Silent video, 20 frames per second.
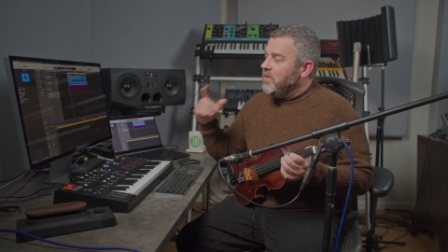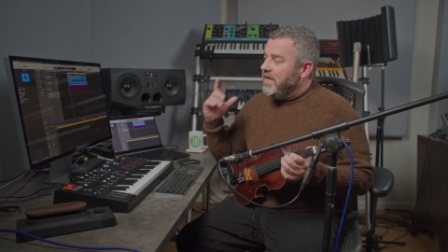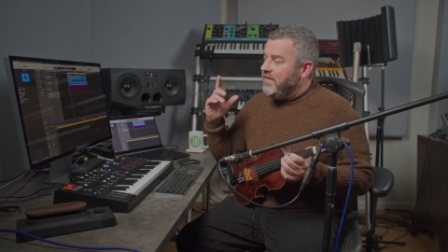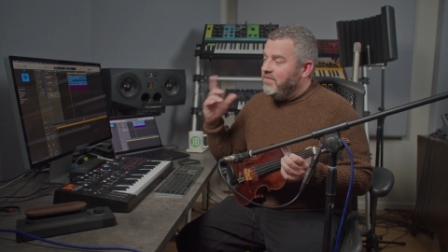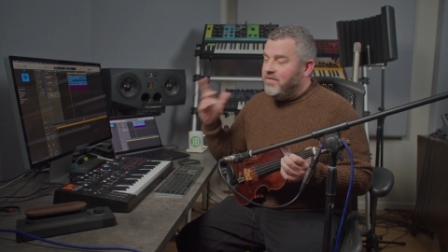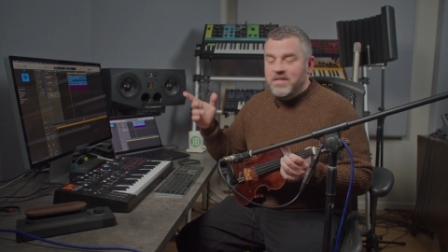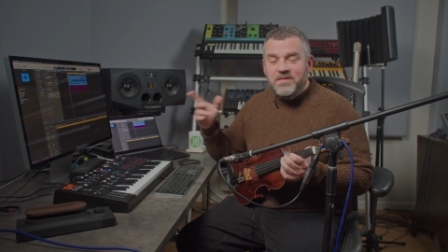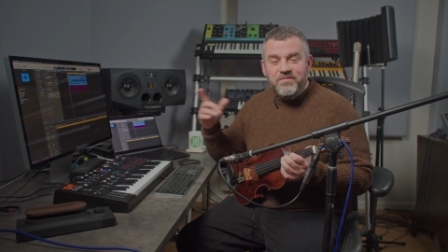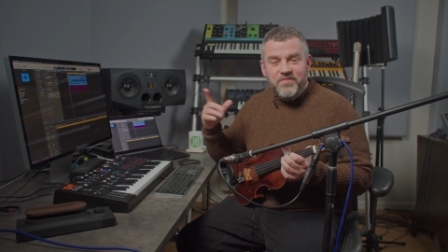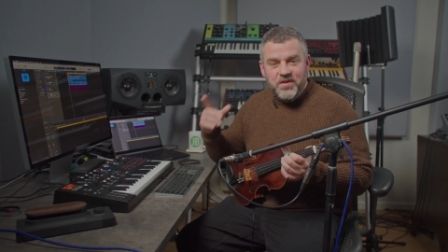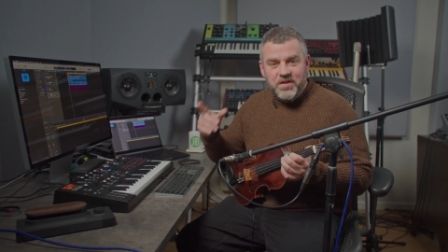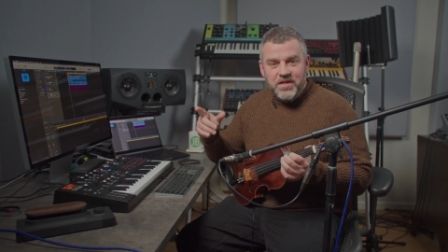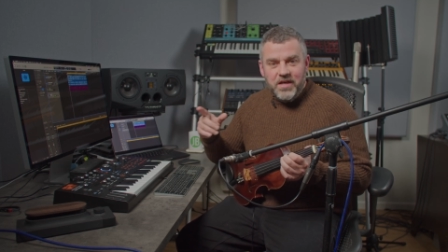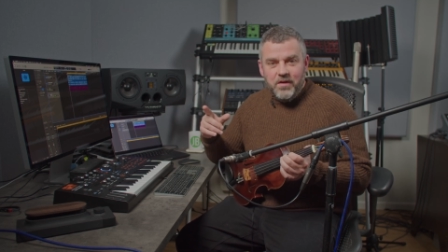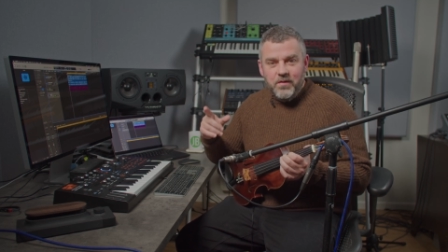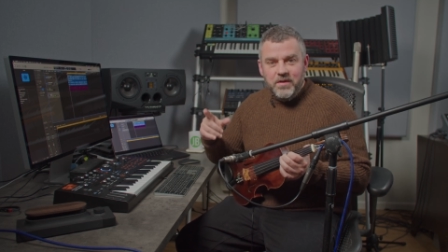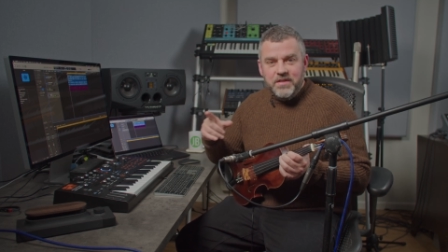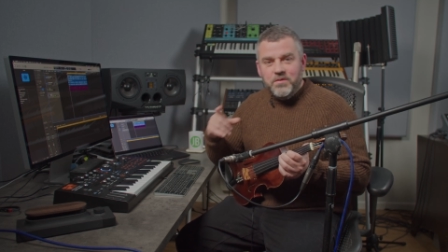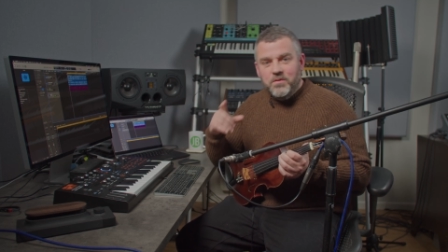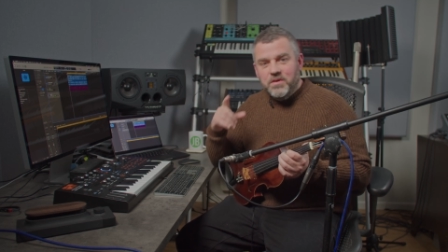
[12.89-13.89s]
in this
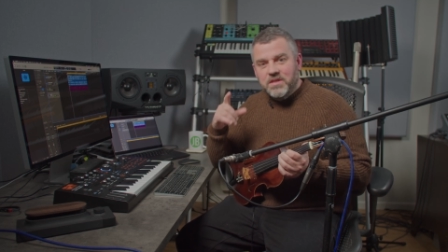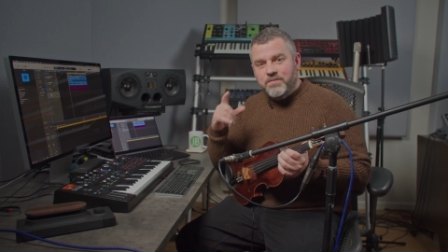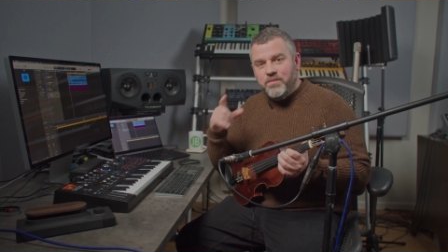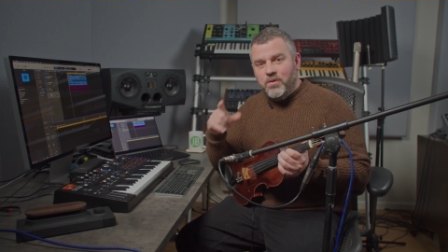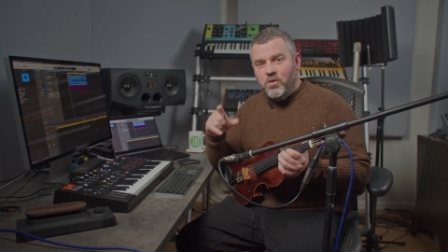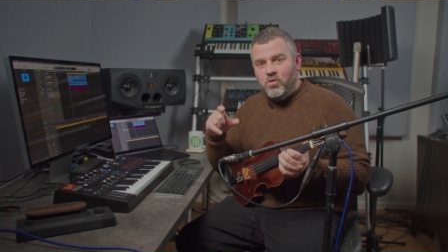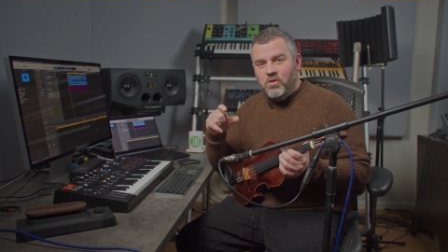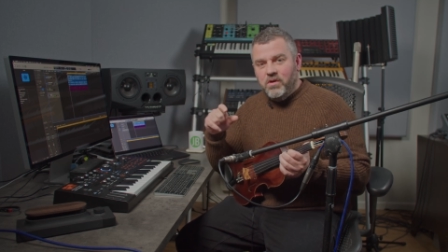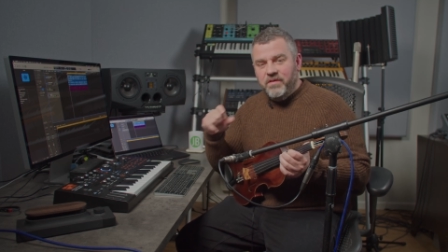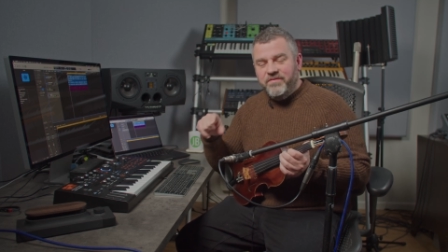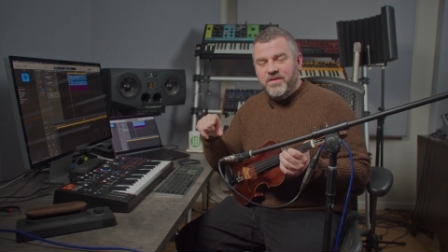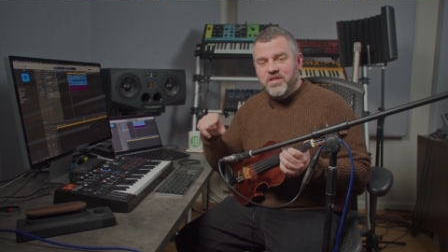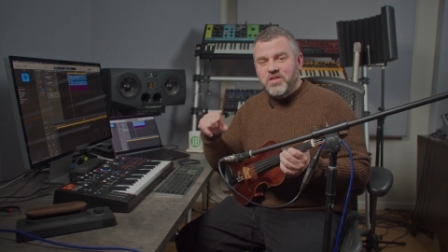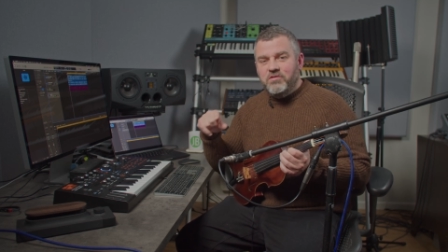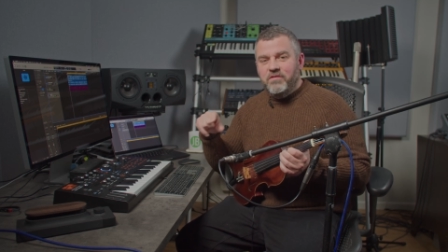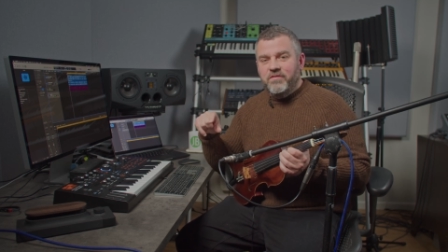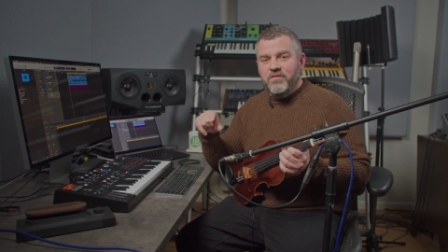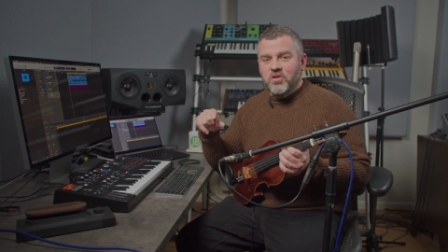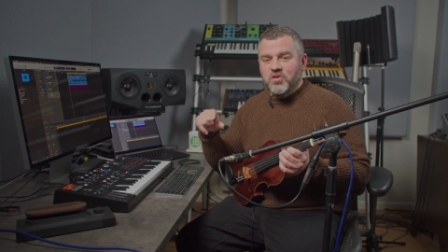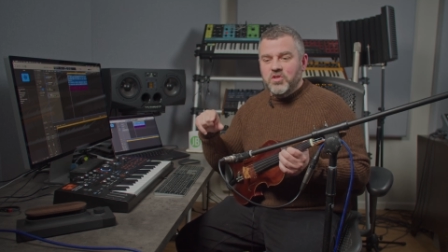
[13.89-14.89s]
video is to explore a
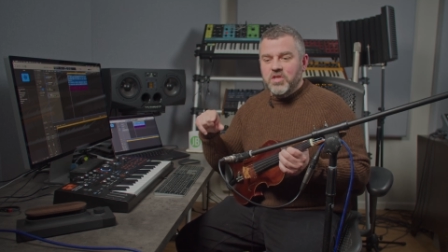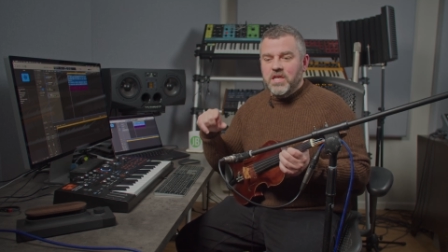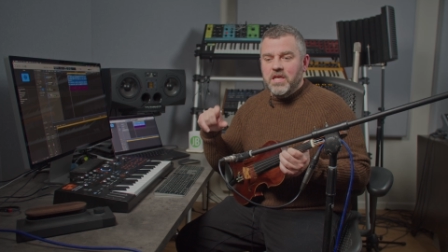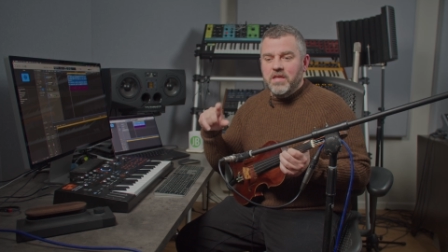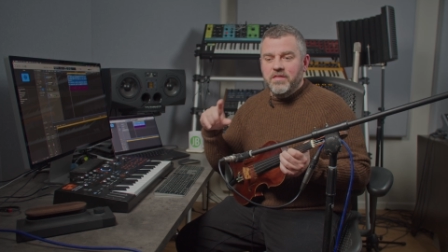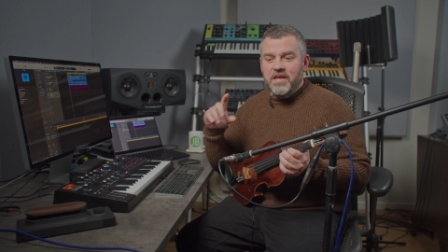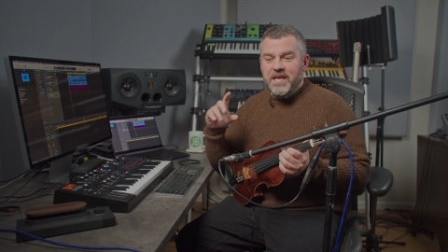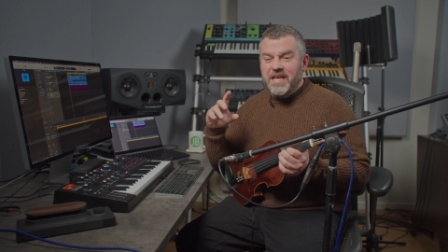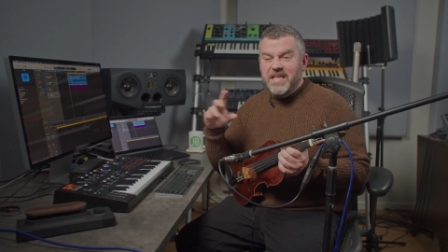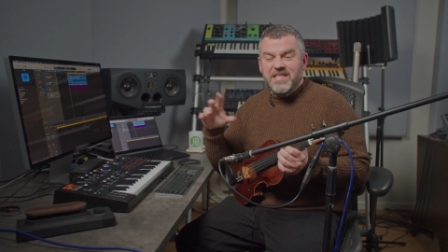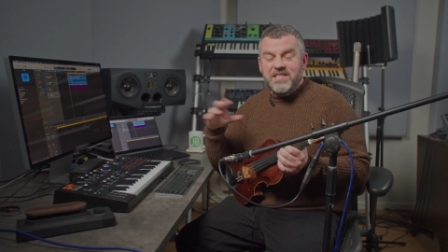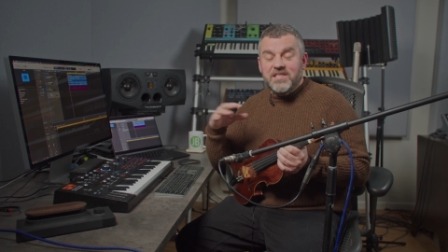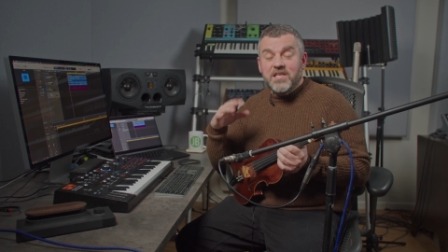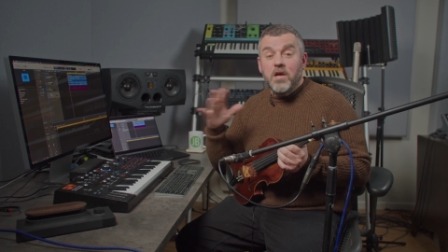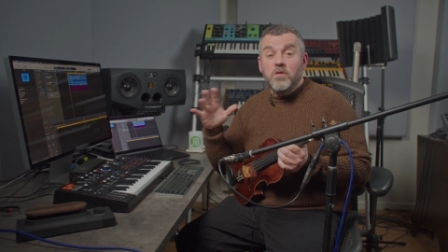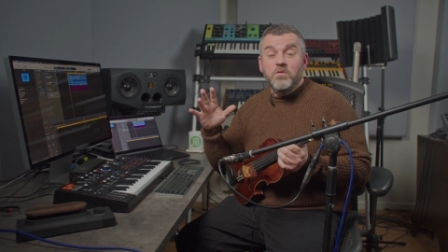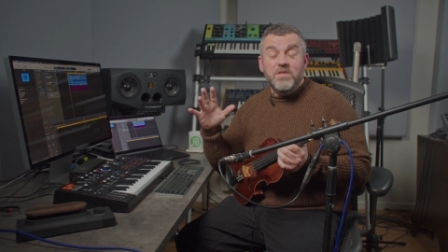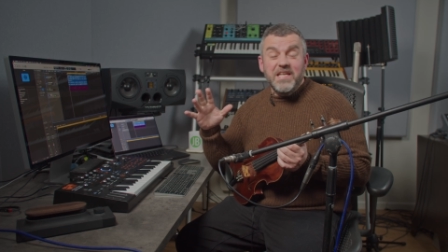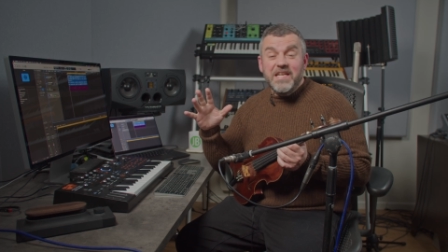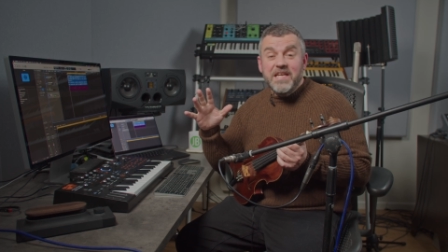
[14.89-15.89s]
feature of Logic that is
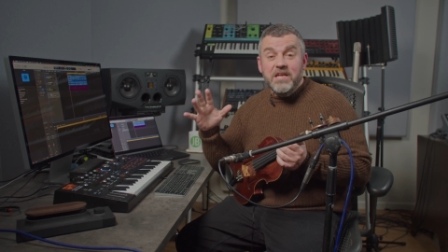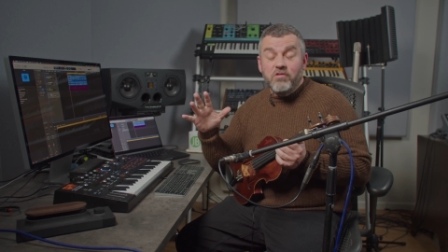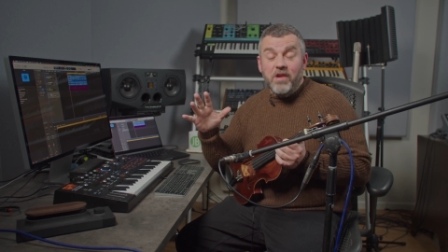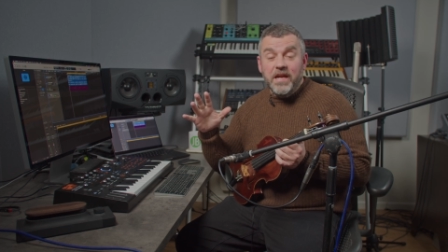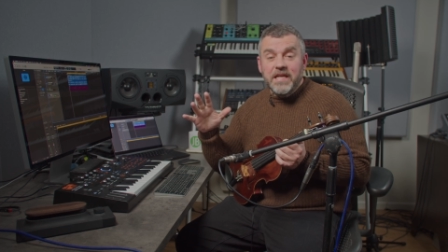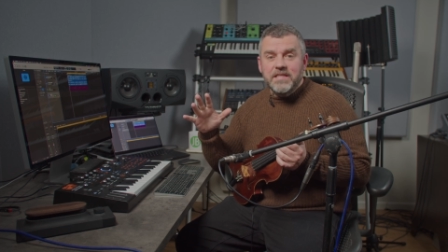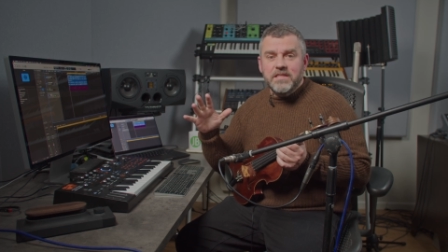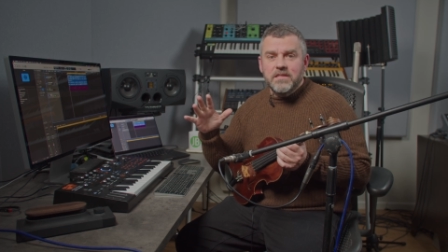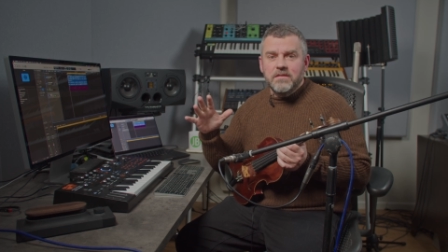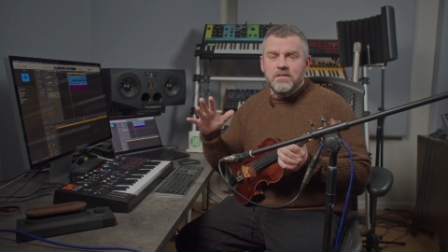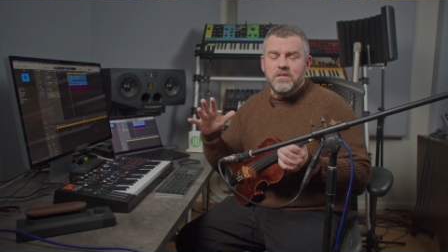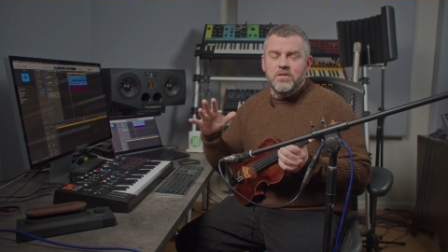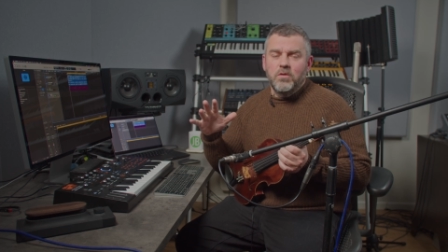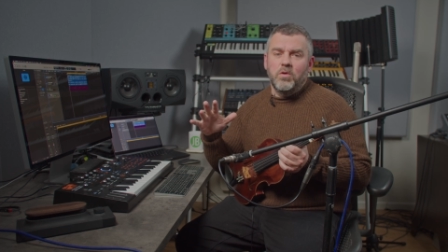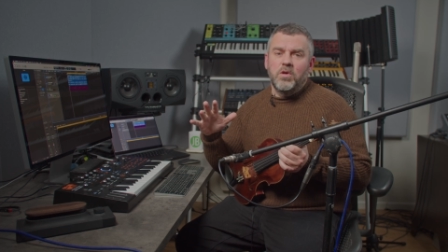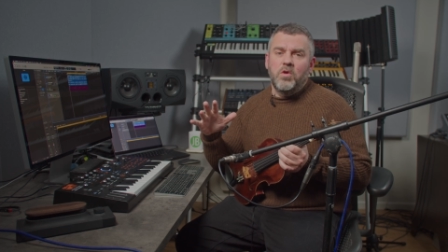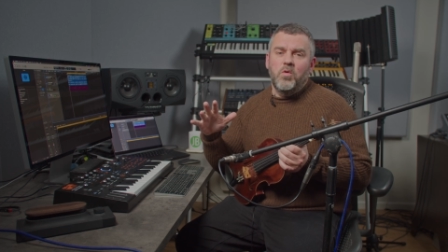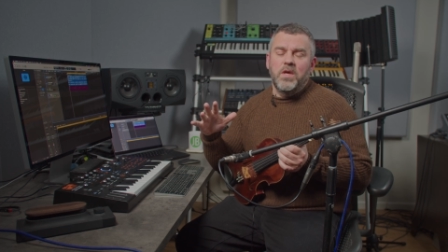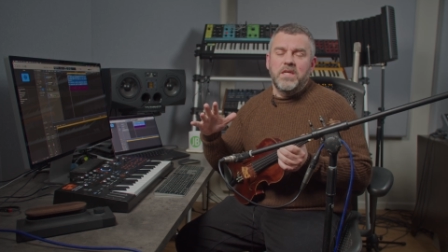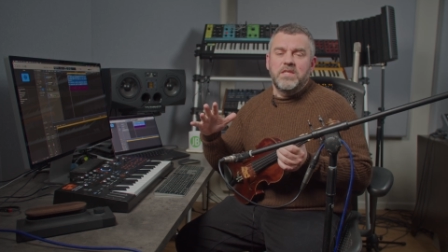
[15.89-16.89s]
totally great
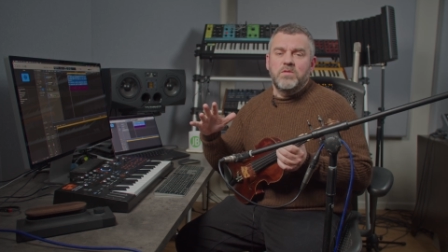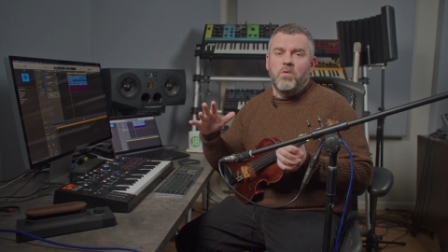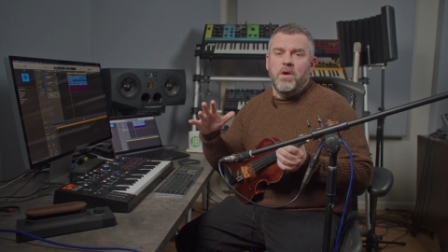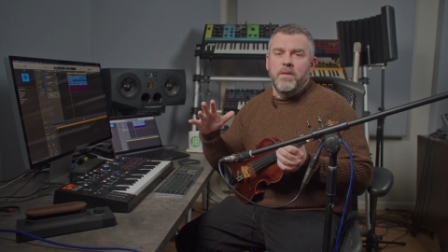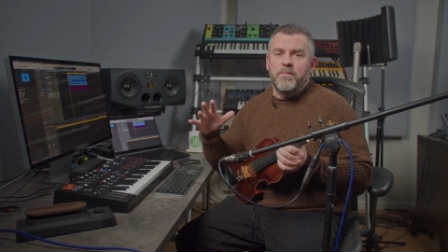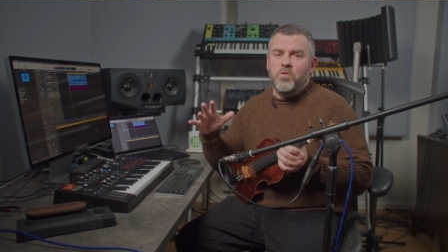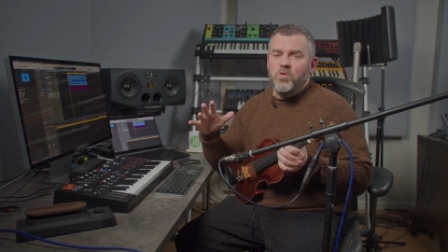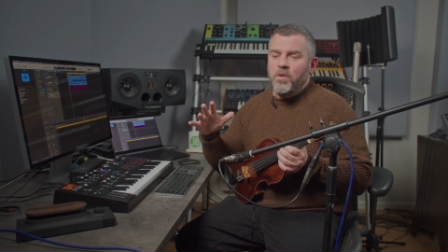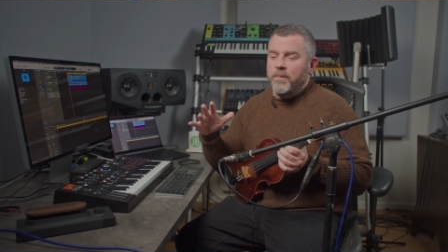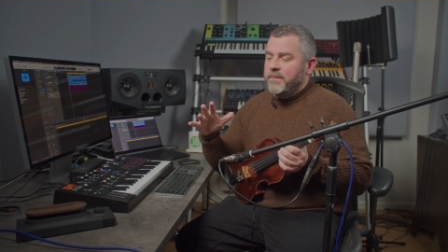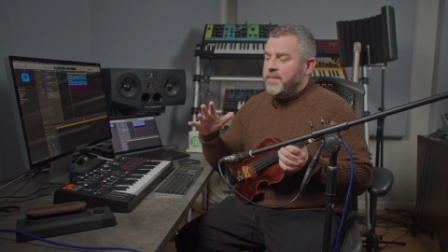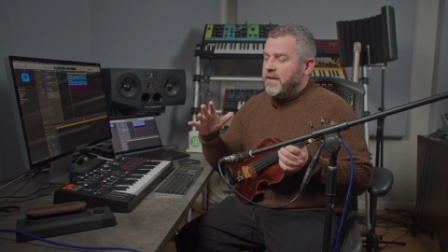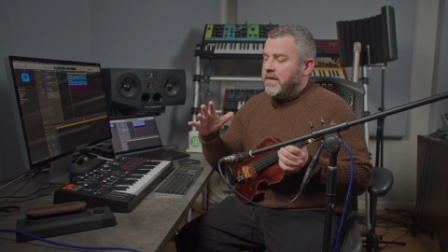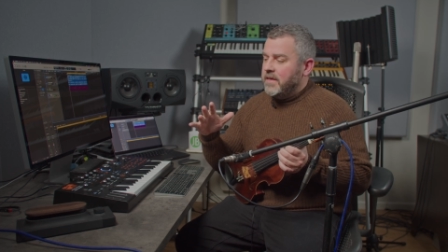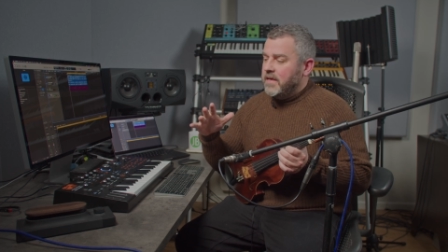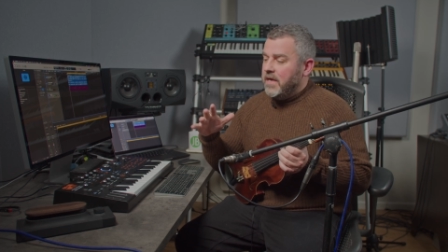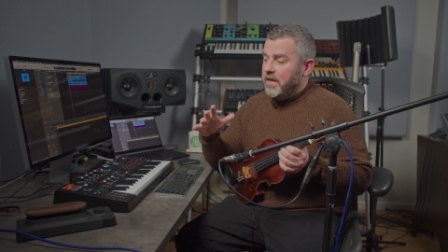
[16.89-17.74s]
called quick swipe comping.